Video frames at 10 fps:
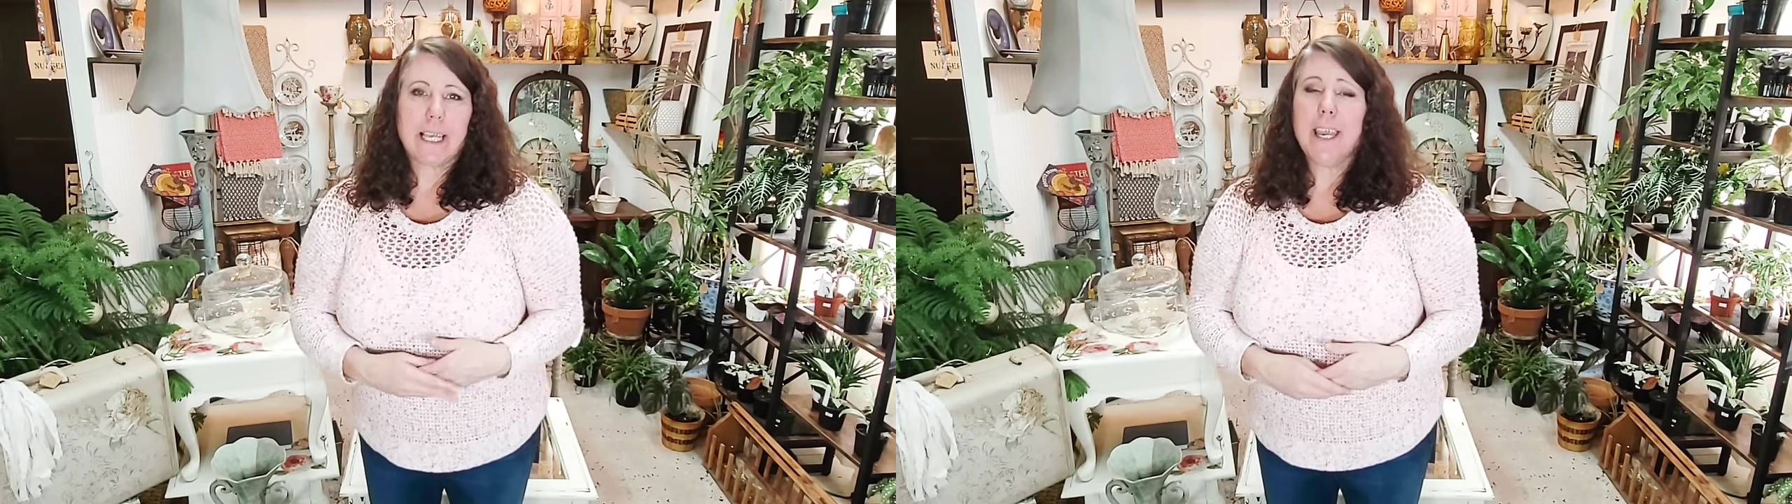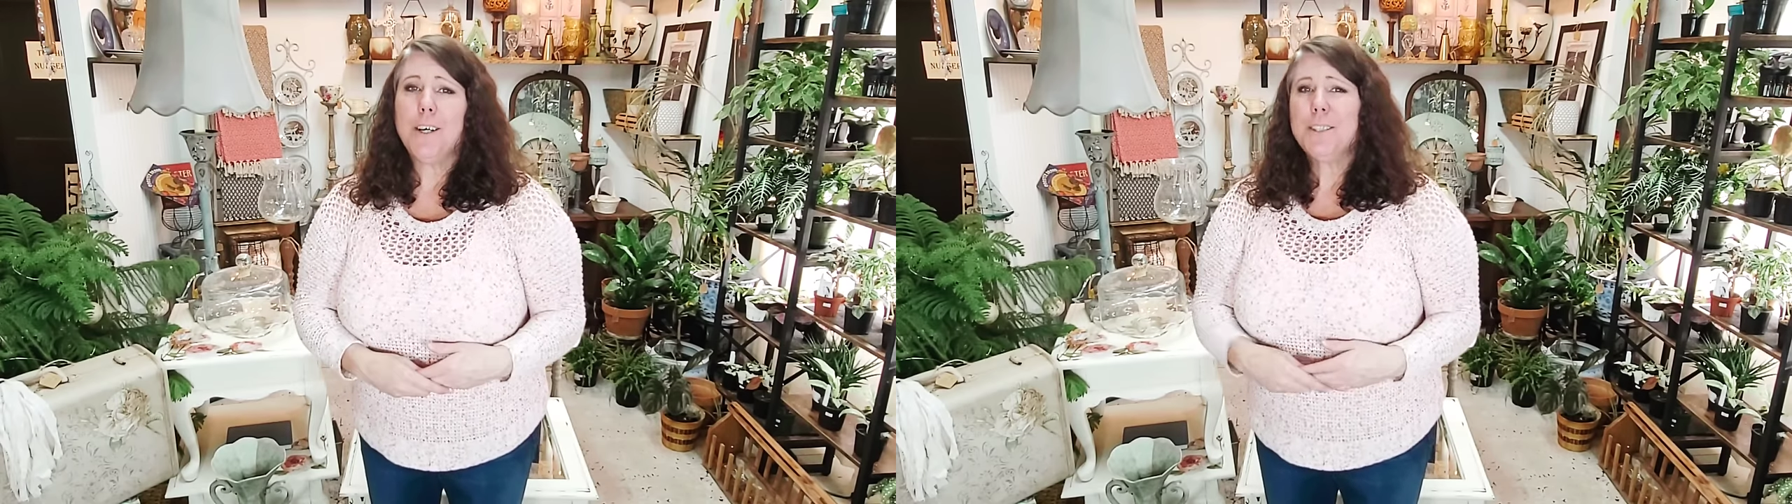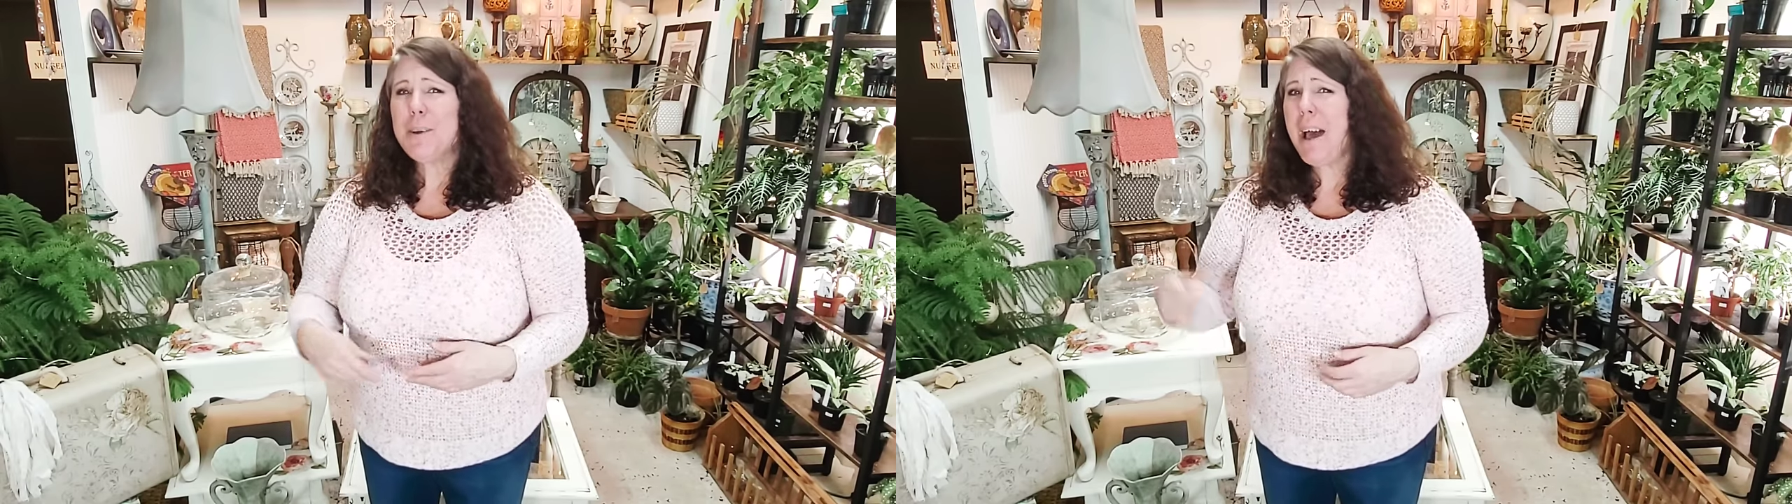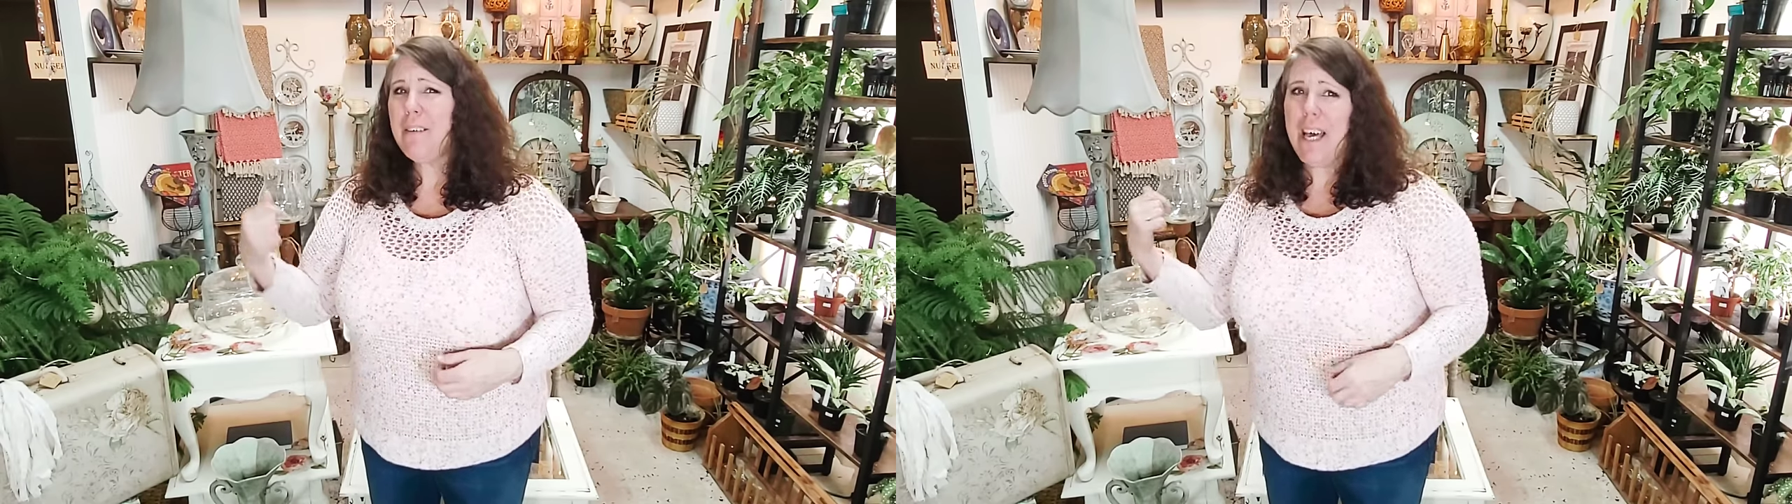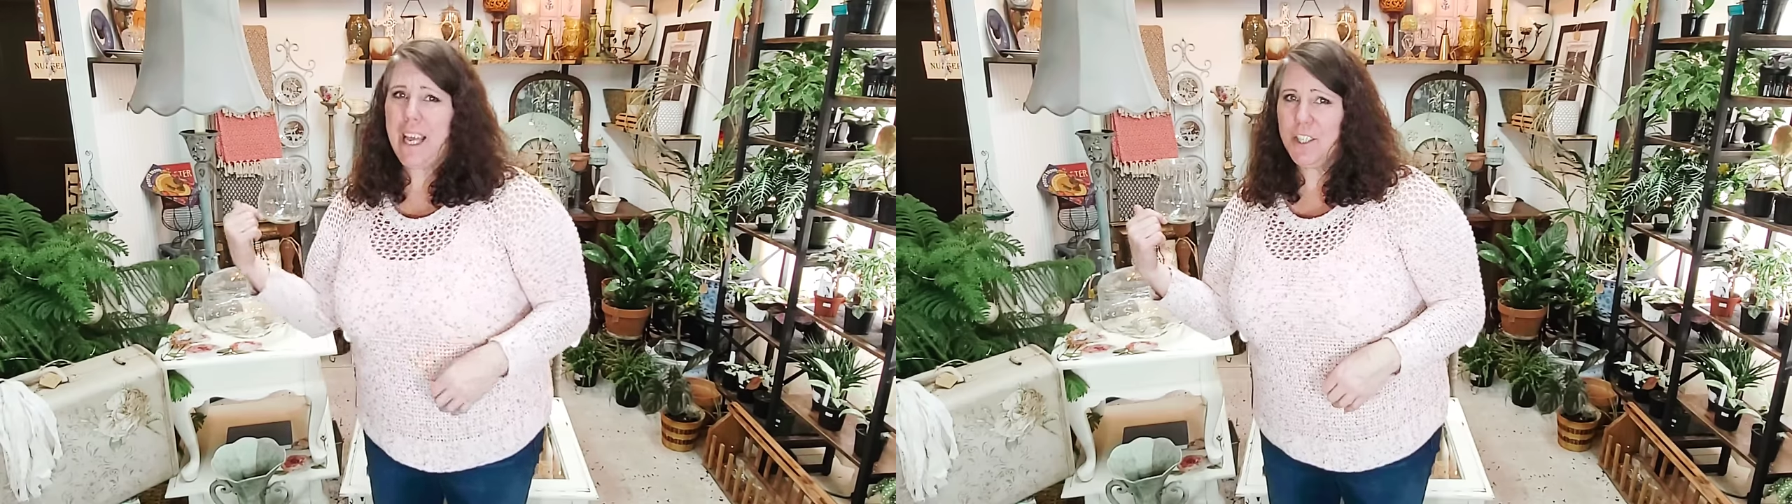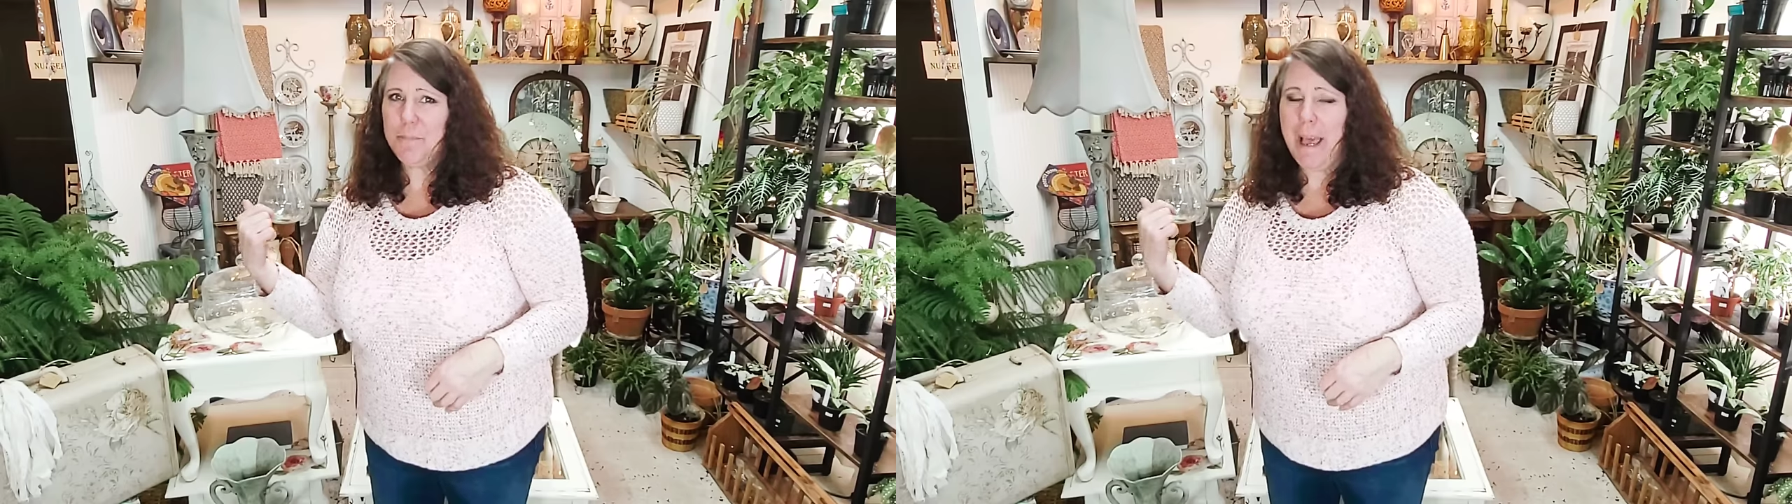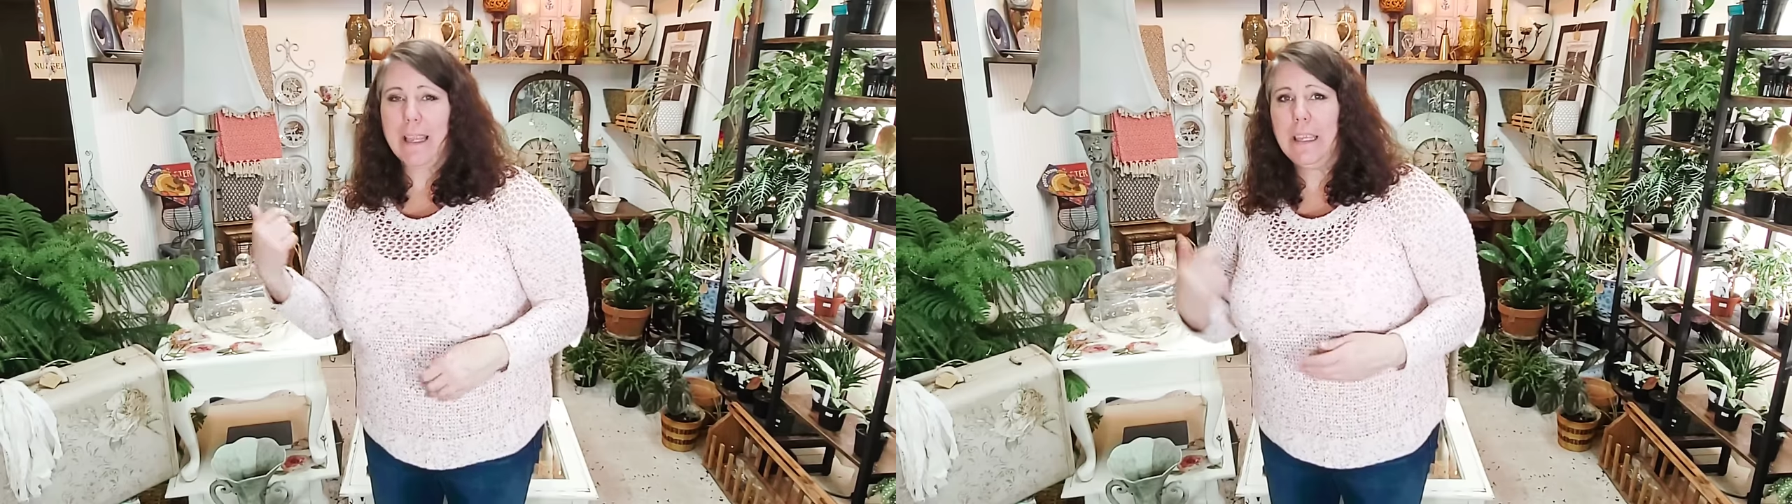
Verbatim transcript: I also have a hunchback